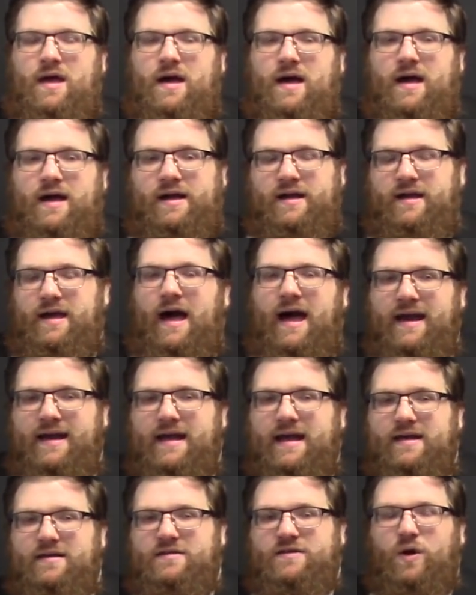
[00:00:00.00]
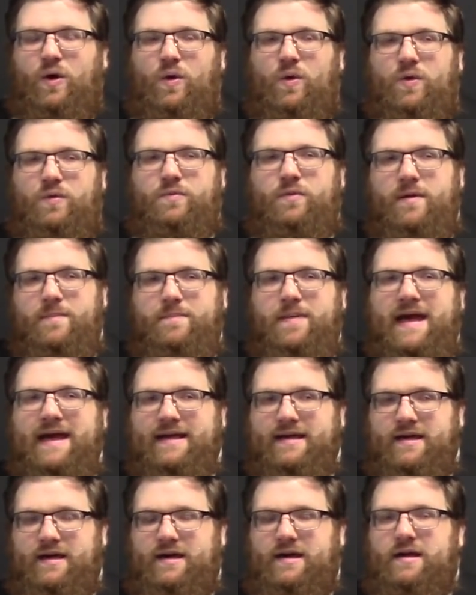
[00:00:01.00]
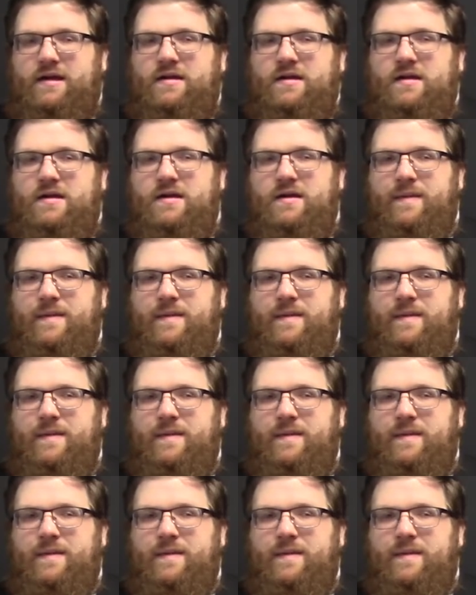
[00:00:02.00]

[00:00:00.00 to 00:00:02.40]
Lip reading: God had told Rebekah